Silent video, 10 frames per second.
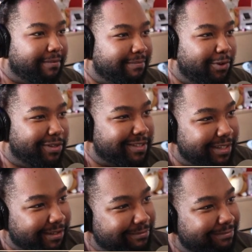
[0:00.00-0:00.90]
You can
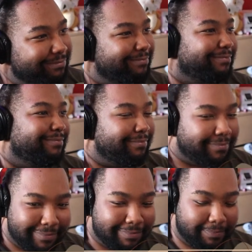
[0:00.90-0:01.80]
still
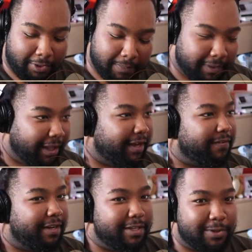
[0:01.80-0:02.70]
pull up the leg if you
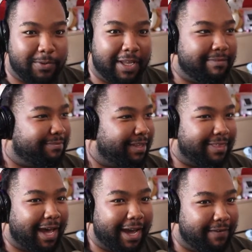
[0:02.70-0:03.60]
need to, get the
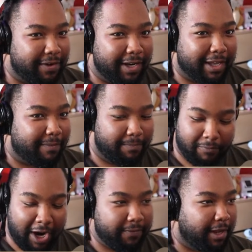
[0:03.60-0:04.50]
thigh if you need like a
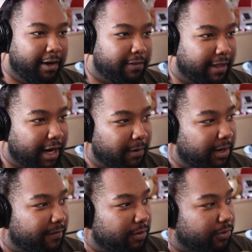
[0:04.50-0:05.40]
rifle out of your thigh or
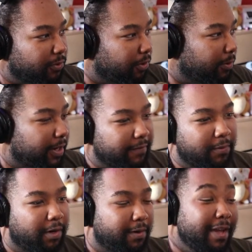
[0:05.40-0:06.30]
whatever, or a sword or whatever you
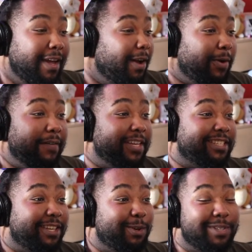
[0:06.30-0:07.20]
want to, whatever the
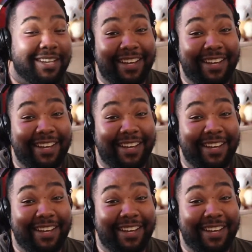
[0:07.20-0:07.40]
excuse.